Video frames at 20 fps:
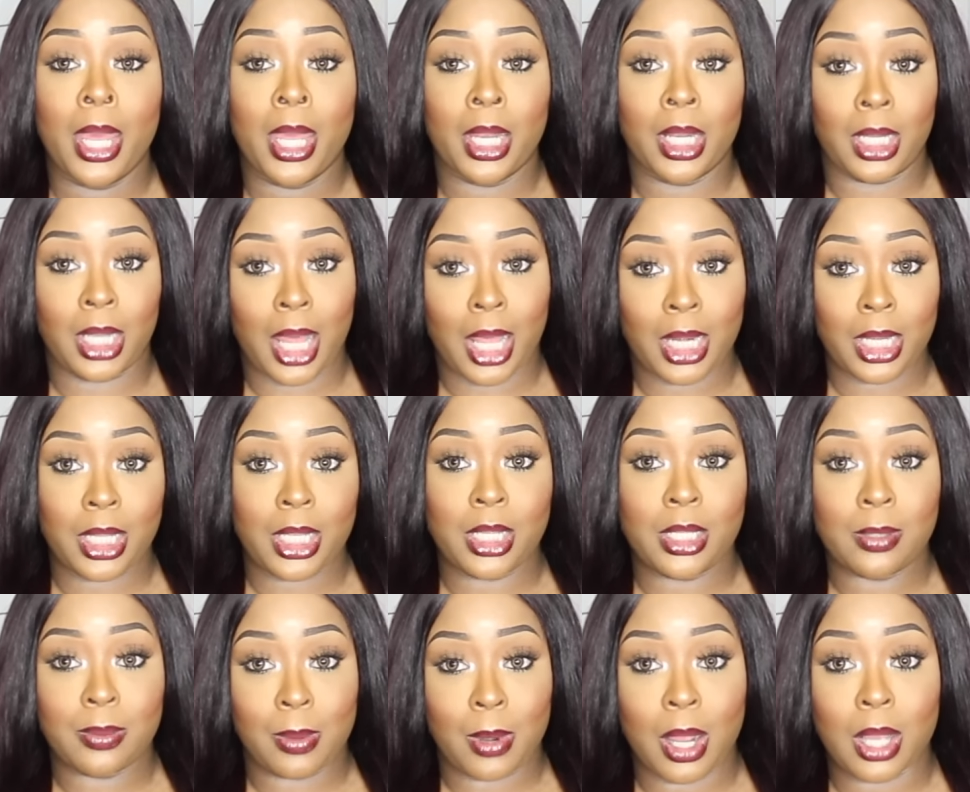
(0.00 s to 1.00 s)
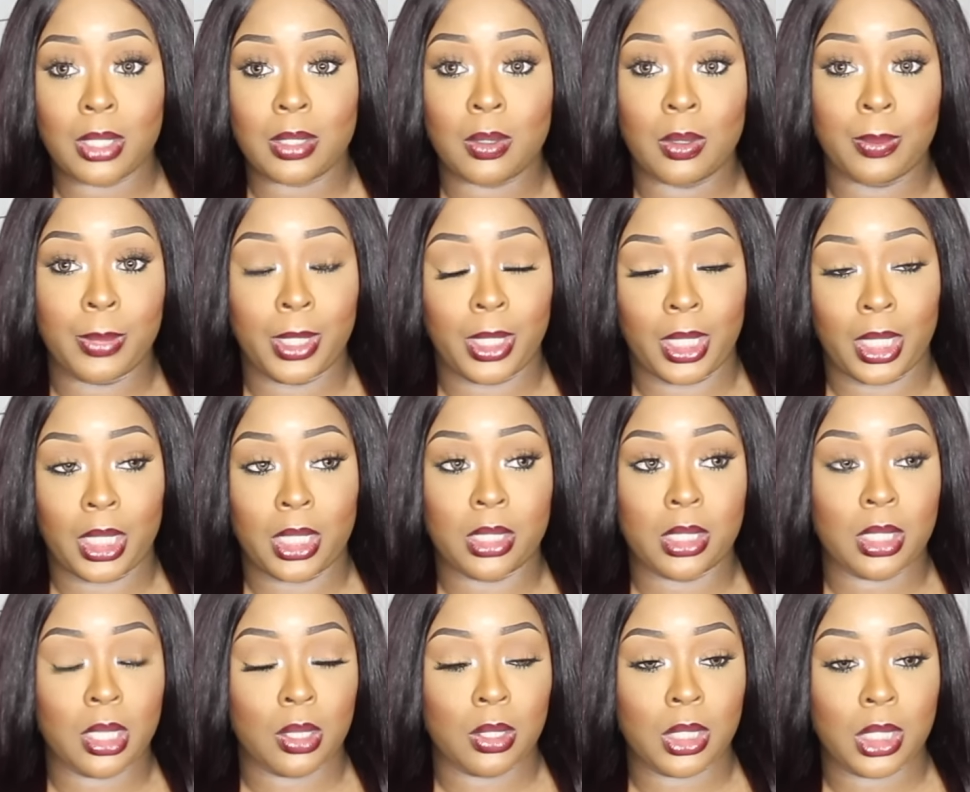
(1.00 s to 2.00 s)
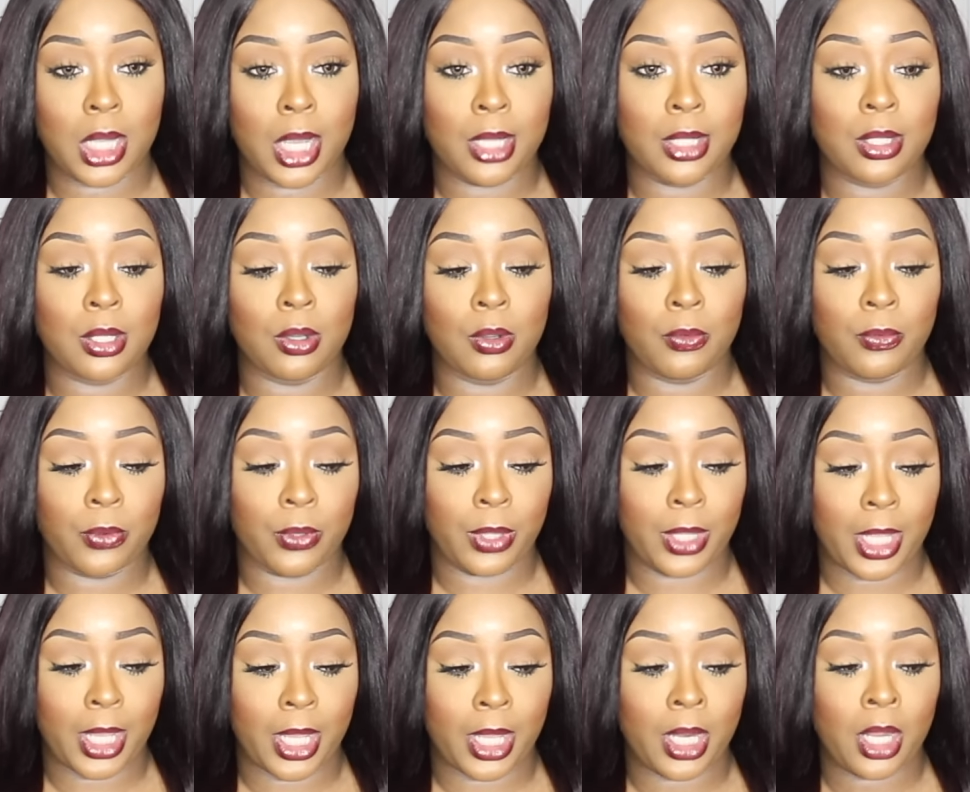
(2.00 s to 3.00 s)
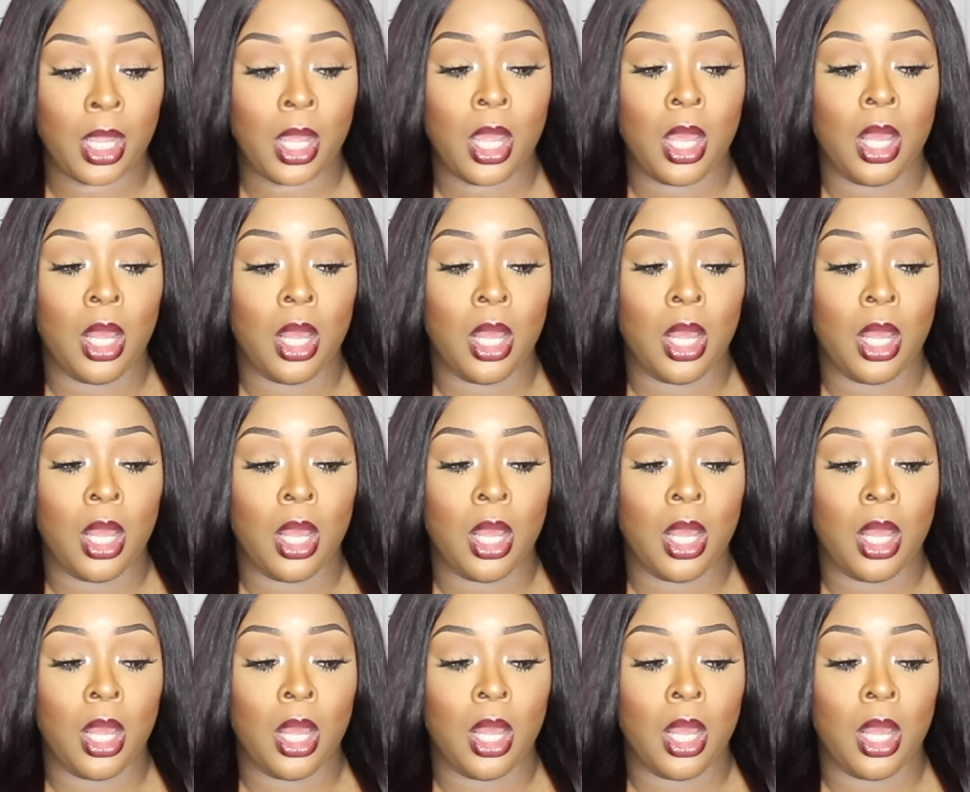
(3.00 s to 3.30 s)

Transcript: and a lot of these bras will be in it, so stay tuned for that.